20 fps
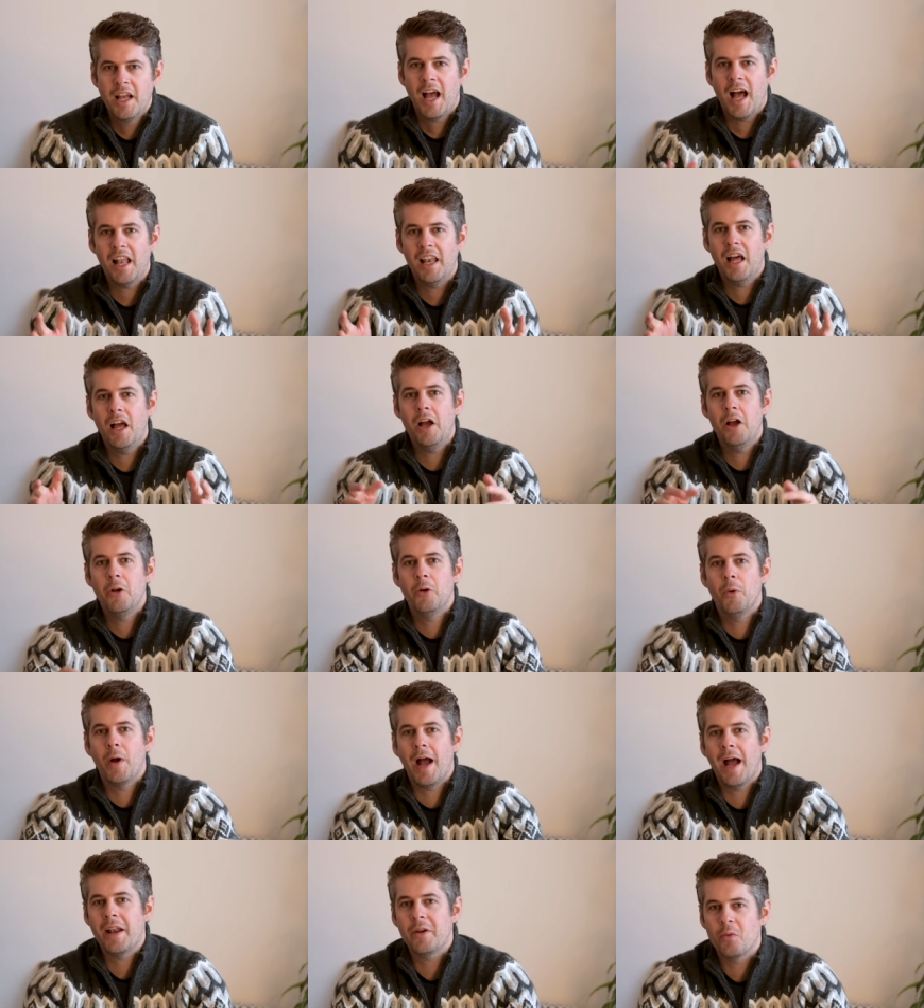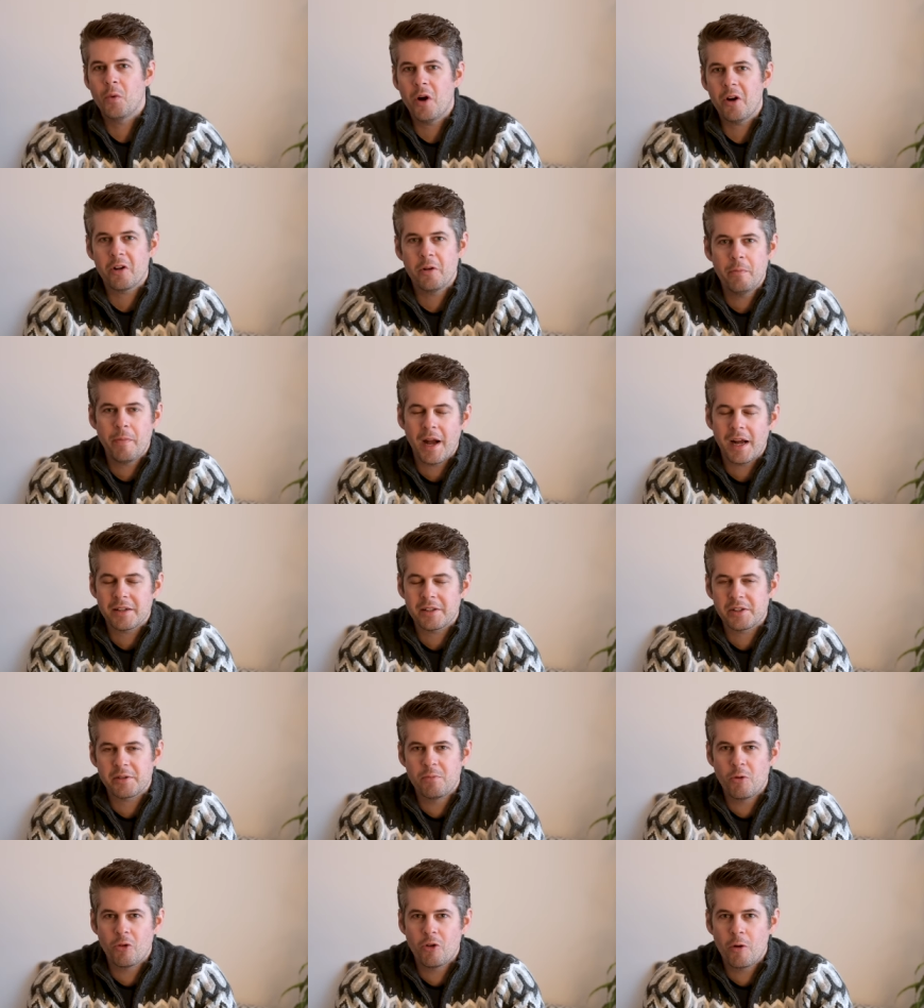Hello and welcome back to
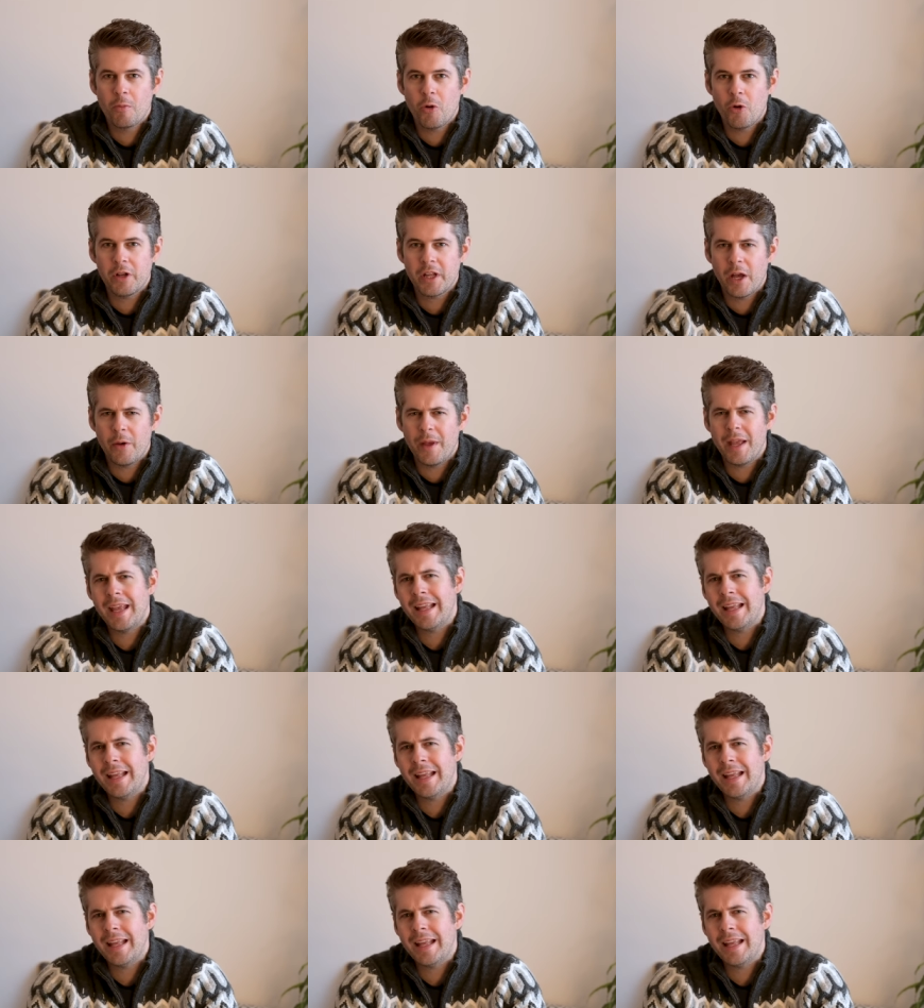Small Room Audio.